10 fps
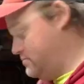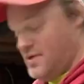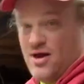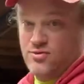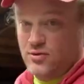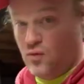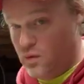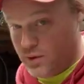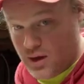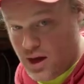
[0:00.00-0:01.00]
actually the
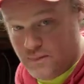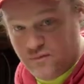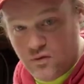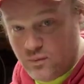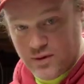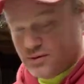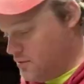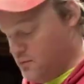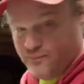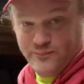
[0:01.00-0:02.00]
woman got them for me, so
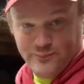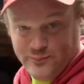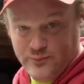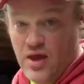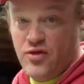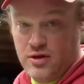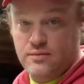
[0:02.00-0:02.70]
I think